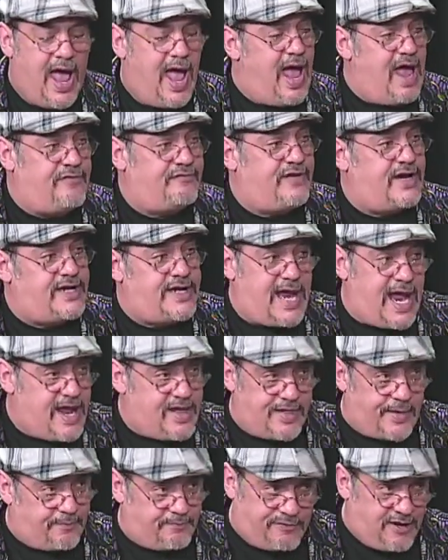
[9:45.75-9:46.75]
Every
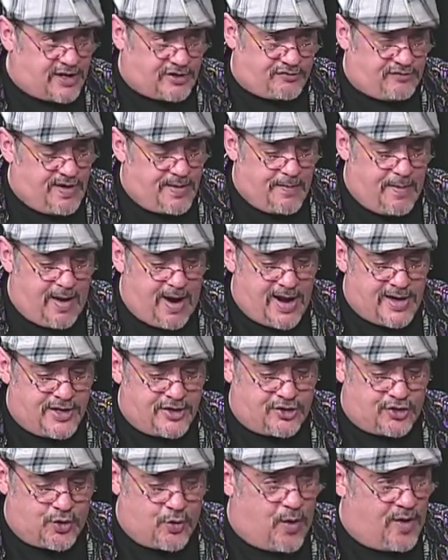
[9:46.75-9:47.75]
day the press
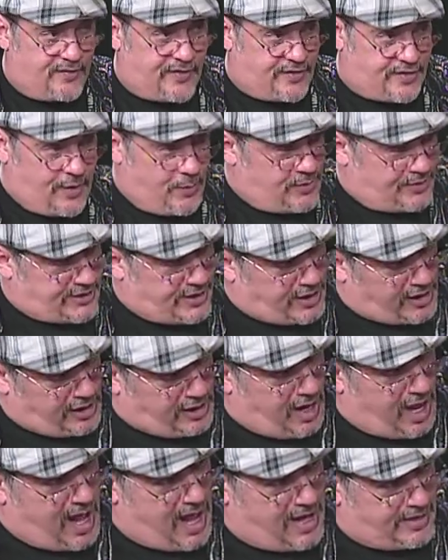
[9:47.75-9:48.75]
reminded you of it. There was a
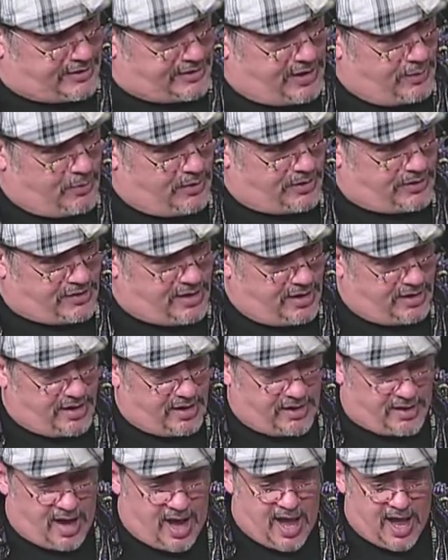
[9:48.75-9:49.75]
clock. There were
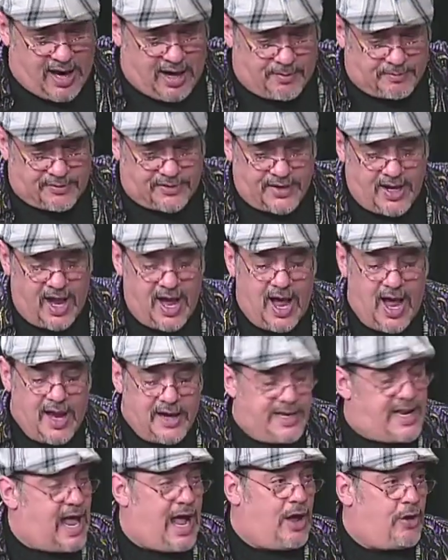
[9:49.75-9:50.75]
columns.
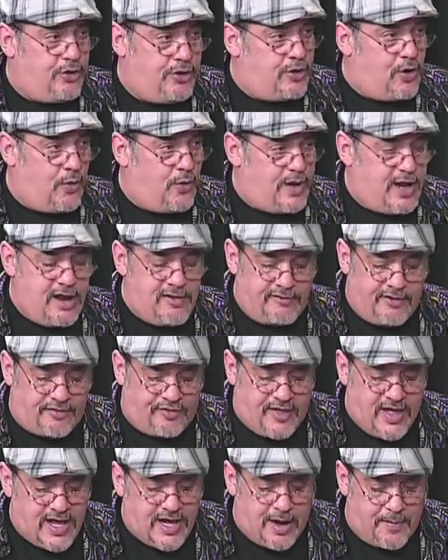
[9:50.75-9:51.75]
Now you don't hear a
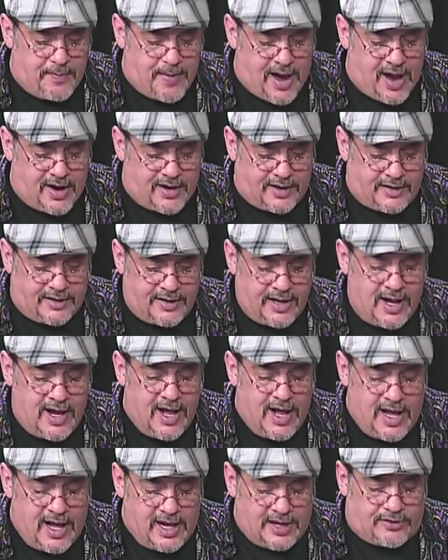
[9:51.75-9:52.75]
thing about it.
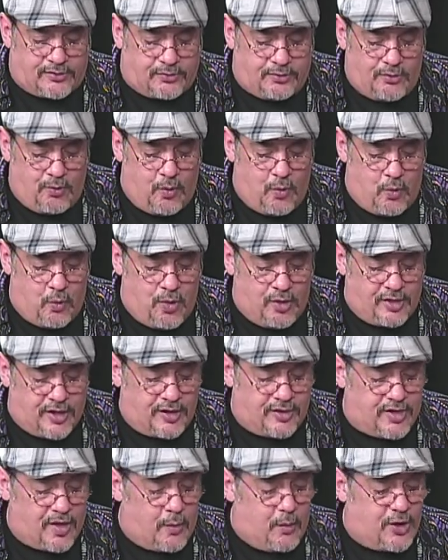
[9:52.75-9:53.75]
It's
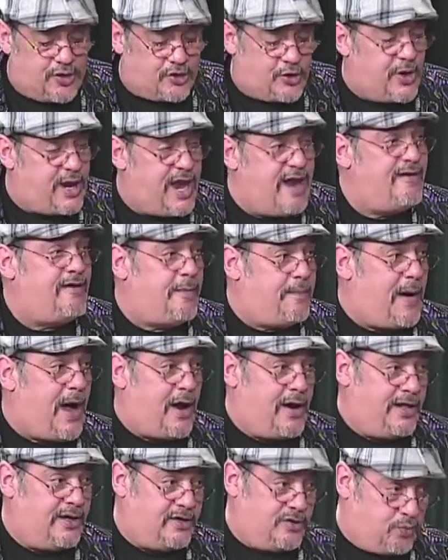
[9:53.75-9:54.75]
the, the, what you hear
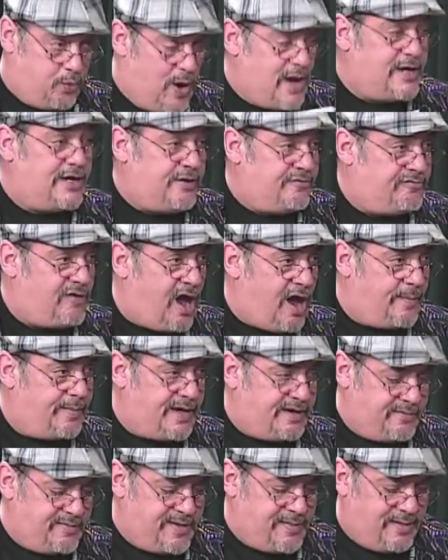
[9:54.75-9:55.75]
about is when did
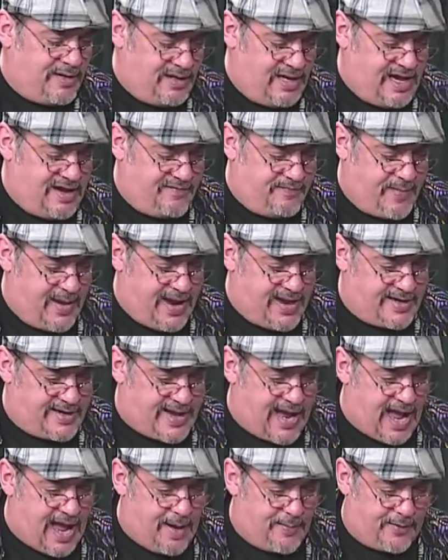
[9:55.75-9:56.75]
Romney leave Bain
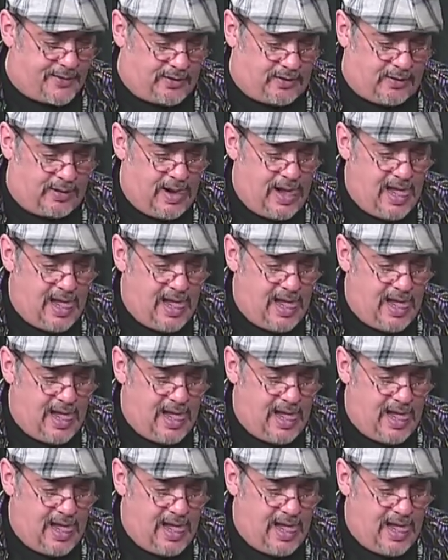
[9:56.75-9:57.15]
Capital?